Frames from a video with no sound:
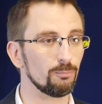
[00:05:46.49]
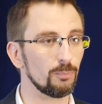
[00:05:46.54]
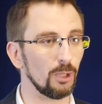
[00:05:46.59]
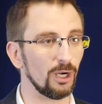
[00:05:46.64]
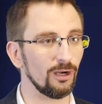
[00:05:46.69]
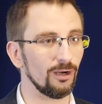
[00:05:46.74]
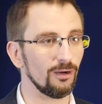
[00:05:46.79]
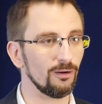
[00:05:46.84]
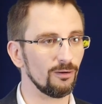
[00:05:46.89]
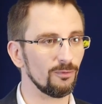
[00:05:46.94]

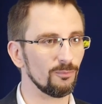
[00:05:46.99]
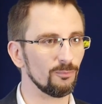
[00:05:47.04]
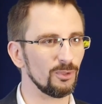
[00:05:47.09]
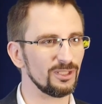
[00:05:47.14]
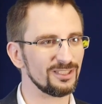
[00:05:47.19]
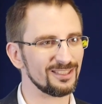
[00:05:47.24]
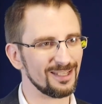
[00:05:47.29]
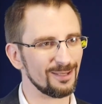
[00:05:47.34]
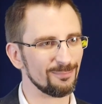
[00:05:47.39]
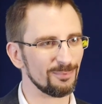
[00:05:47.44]
but
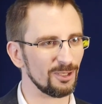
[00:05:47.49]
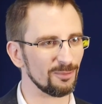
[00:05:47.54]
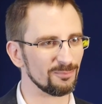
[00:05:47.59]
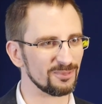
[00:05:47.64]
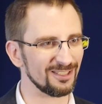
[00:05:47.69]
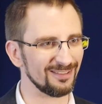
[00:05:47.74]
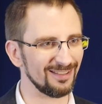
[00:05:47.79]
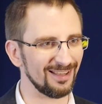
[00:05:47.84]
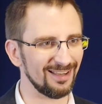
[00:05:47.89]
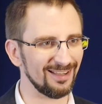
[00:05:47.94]
we step up
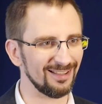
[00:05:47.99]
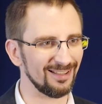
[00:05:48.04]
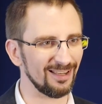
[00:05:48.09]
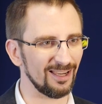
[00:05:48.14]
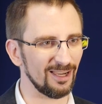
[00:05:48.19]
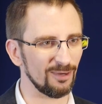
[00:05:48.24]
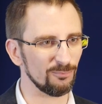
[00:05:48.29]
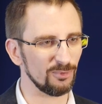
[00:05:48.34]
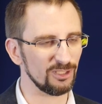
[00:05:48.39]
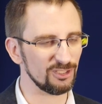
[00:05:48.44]
to that
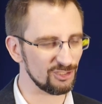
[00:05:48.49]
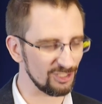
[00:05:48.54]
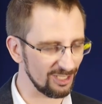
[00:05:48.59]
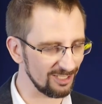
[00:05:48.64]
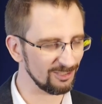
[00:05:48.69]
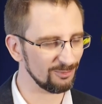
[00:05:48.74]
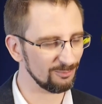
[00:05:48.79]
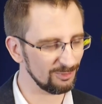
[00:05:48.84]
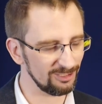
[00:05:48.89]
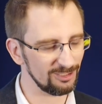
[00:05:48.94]
and we
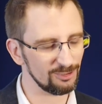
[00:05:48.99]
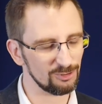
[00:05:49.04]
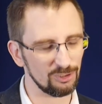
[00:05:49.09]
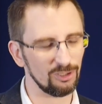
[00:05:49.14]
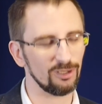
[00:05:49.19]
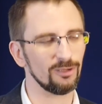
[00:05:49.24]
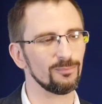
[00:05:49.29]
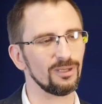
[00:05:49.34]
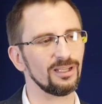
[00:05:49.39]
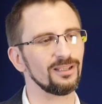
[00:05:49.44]
genuinely
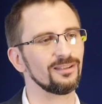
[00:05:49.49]
try and